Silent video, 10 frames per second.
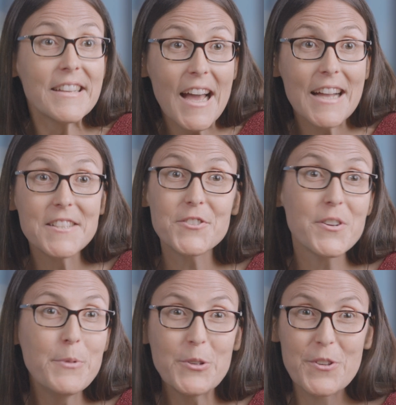Cancer
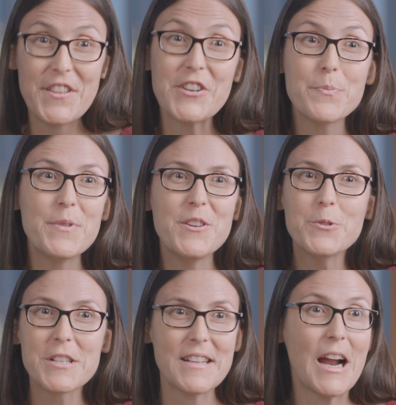immunotherapy
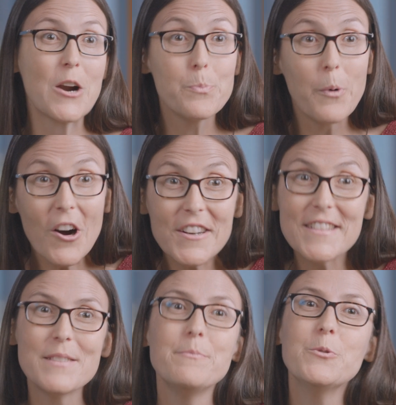uses our
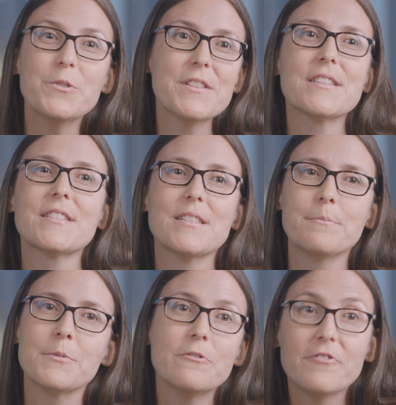body's immune
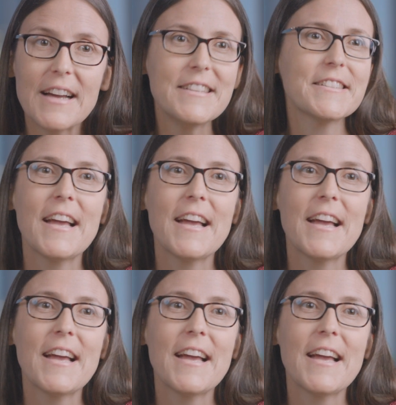system to fight